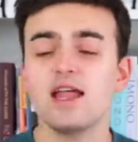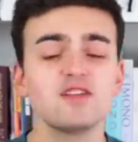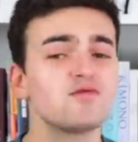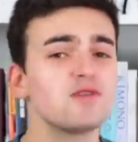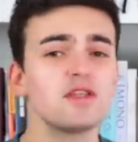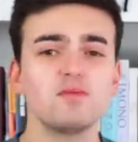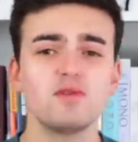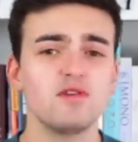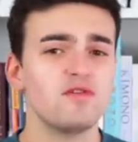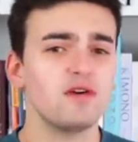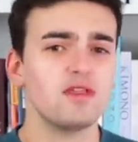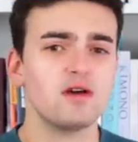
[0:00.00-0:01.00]
And it's really
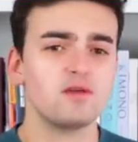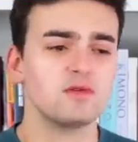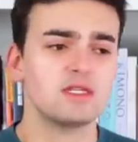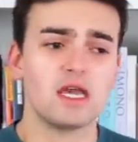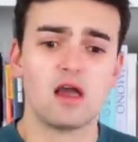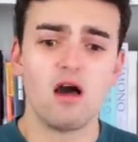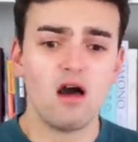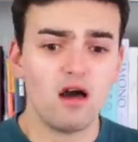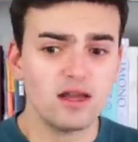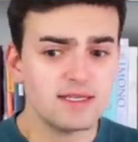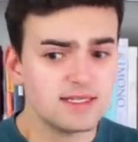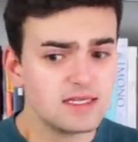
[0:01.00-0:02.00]
beautiful. I thought it was like
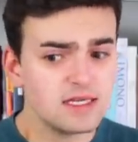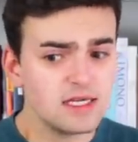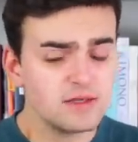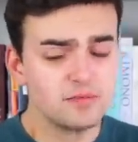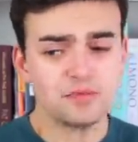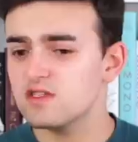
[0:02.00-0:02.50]
honestly